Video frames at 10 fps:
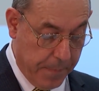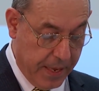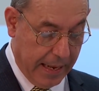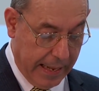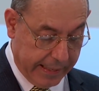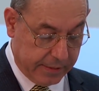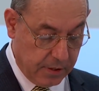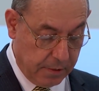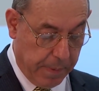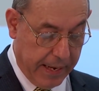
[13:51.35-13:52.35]
be
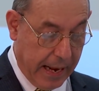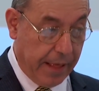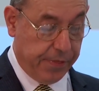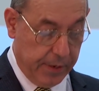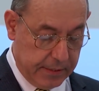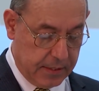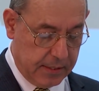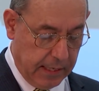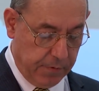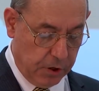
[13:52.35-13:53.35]
elected by
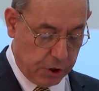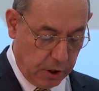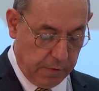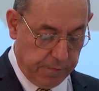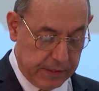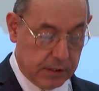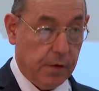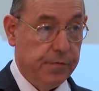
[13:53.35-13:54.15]
atheist civil servants